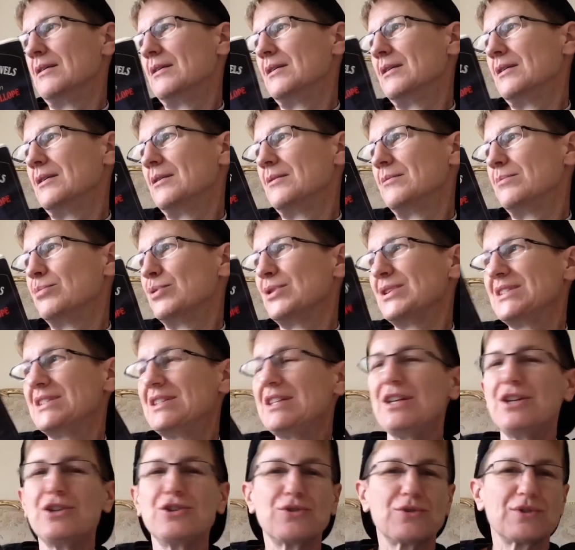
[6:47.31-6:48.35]
uh,
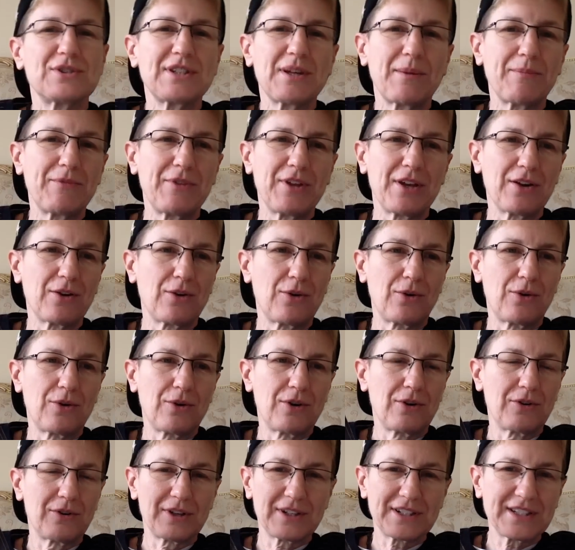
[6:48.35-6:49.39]
prestige or something or,
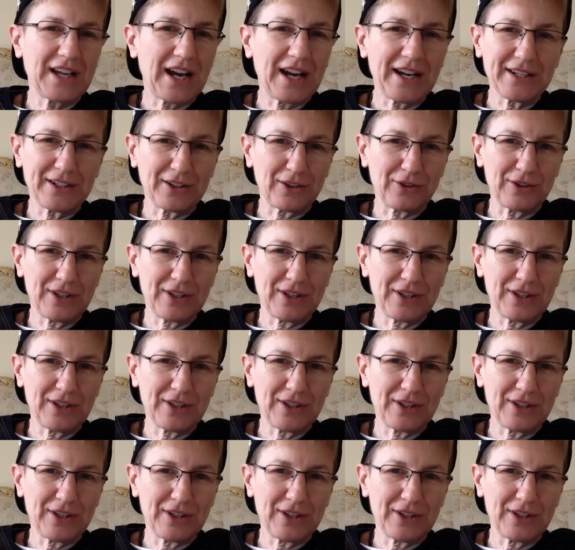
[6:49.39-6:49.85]
or, a title.